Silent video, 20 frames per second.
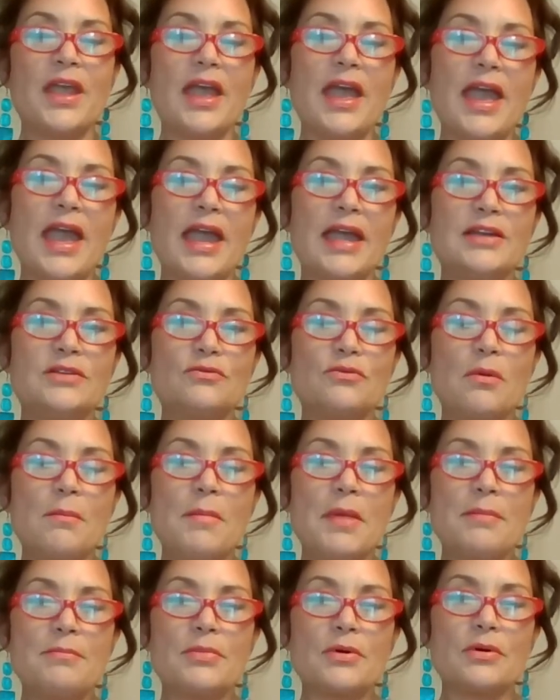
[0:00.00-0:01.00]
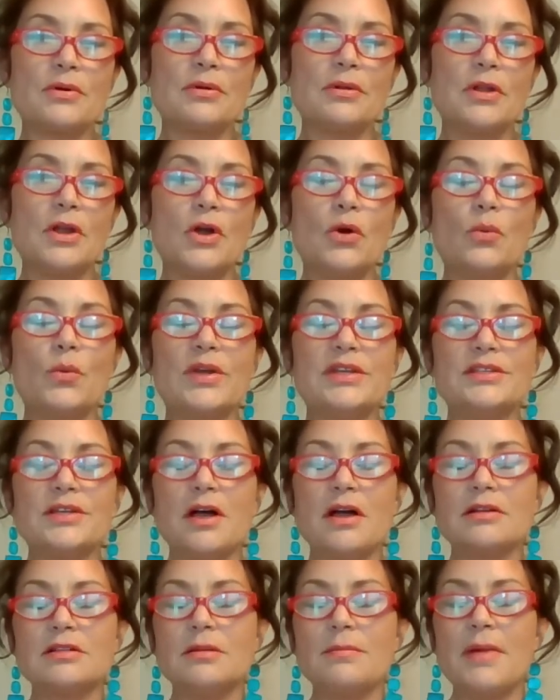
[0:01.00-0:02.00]
And remember, we
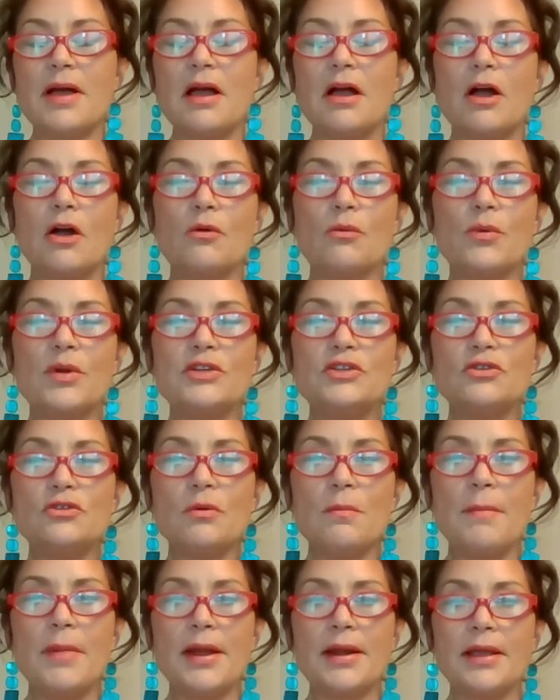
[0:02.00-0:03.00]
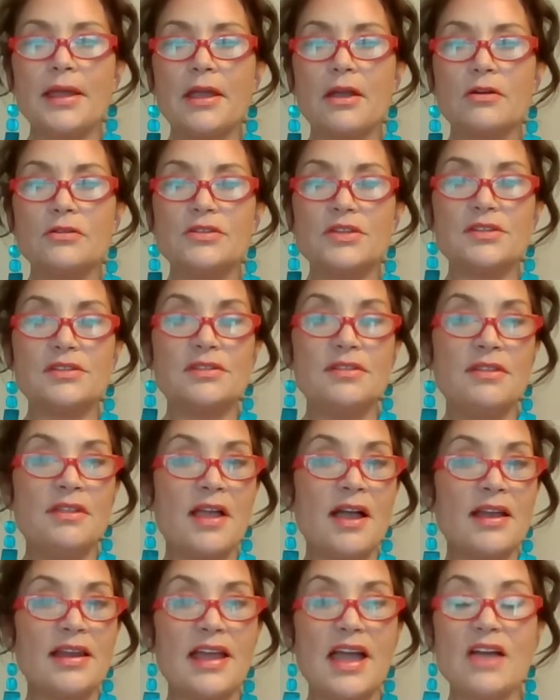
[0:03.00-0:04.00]
talked about original Medicare does
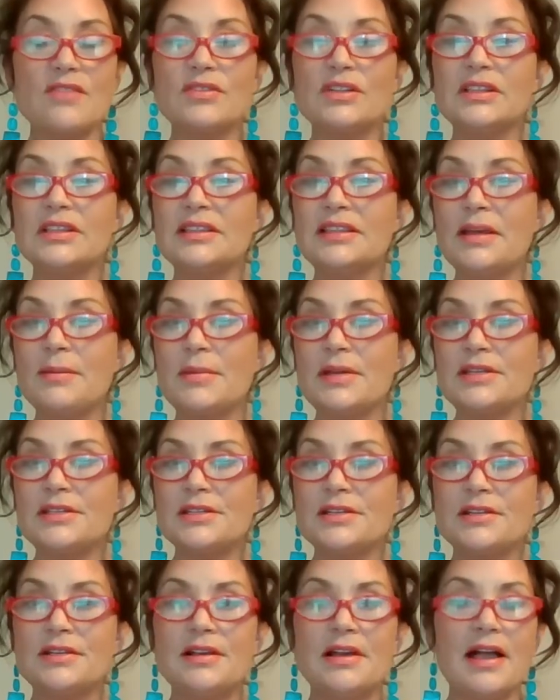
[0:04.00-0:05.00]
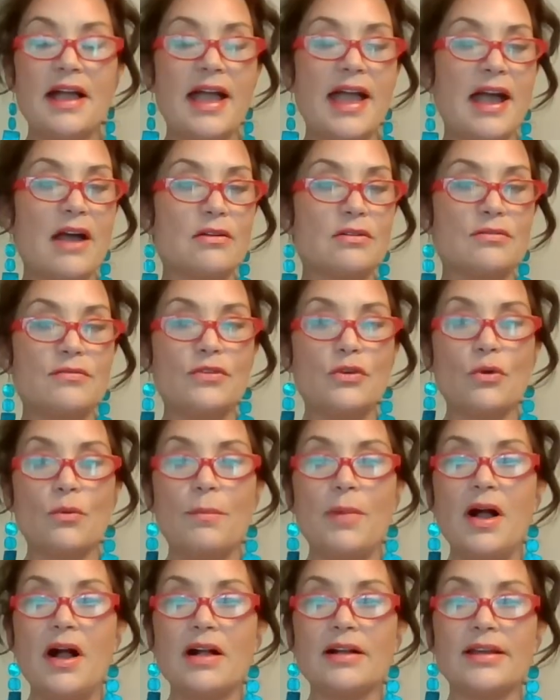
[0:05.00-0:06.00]
not have a limit out of your
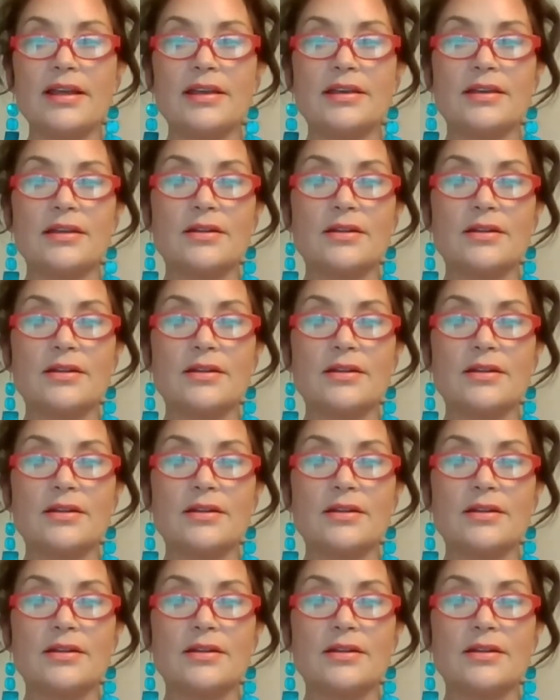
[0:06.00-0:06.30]
pocket.